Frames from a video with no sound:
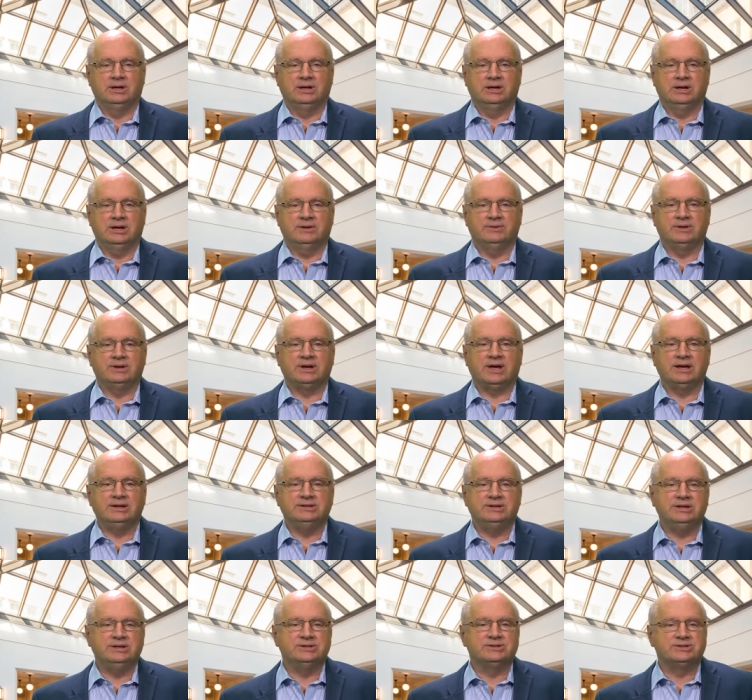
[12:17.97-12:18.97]
In the
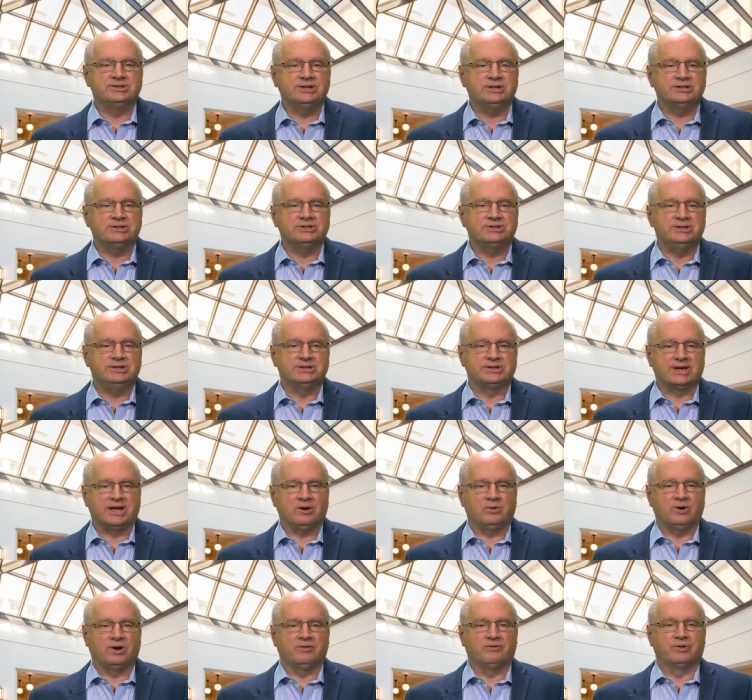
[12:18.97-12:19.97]
nineteen sixties,
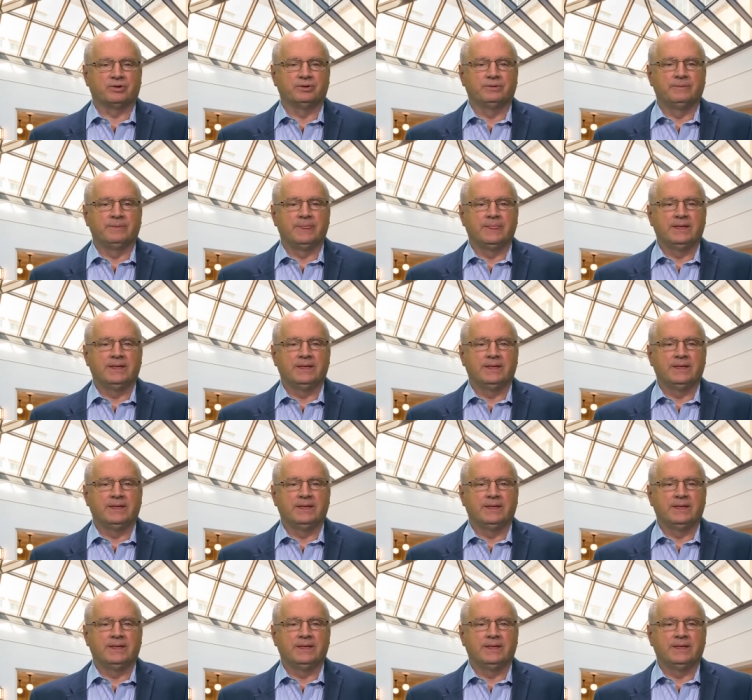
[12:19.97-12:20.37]
however,